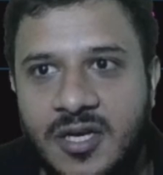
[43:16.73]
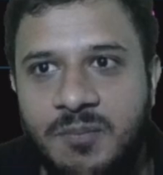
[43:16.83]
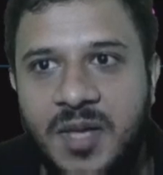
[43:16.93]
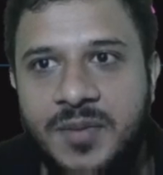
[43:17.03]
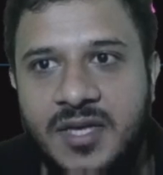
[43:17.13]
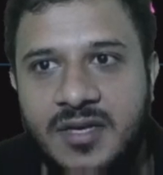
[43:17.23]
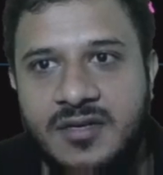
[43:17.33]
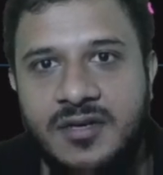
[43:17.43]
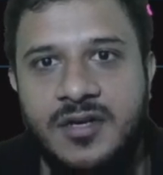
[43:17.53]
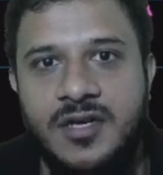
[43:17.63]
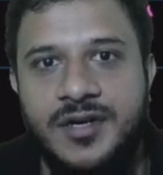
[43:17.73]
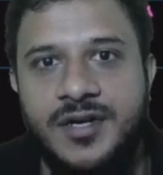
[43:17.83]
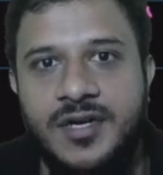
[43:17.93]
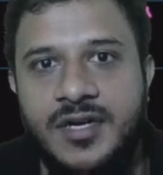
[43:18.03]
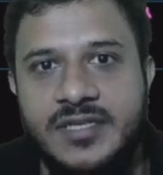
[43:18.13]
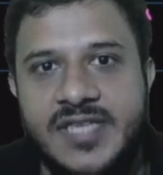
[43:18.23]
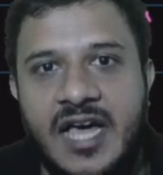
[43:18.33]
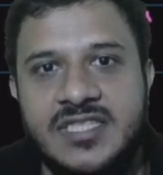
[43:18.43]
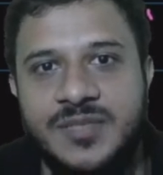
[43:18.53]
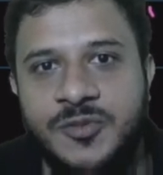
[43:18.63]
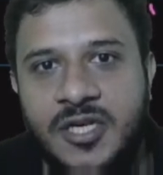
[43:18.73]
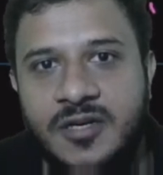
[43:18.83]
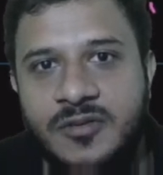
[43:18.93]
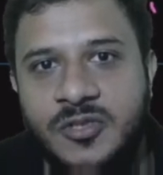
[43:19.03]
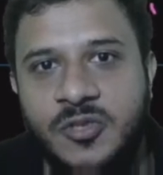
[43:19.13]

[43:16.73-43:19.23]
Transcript: Maybe Sahansaputa,